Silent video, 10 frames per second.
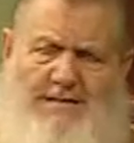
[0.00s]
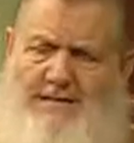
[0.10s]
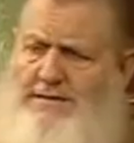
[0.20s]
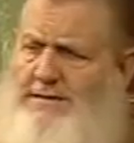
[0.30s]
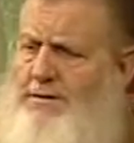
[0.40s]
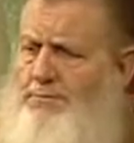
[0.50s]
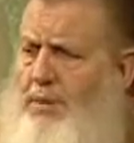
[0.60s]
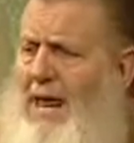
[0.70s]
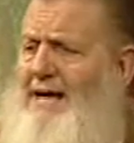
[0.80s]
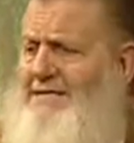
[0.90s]
It's
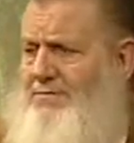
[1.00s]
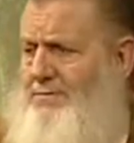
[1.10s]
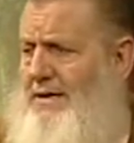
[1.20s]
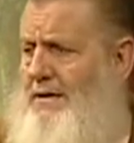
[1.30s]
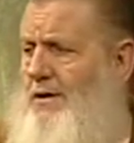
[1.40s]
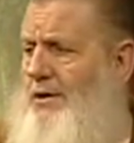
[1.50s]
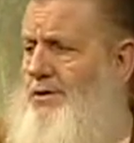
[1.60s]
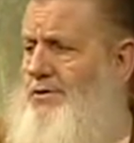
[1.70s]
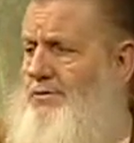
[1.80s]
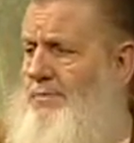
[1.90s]
considered blasphemy
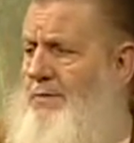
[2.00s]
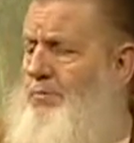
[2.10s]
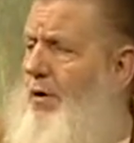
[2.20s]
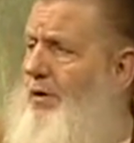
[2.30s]
to make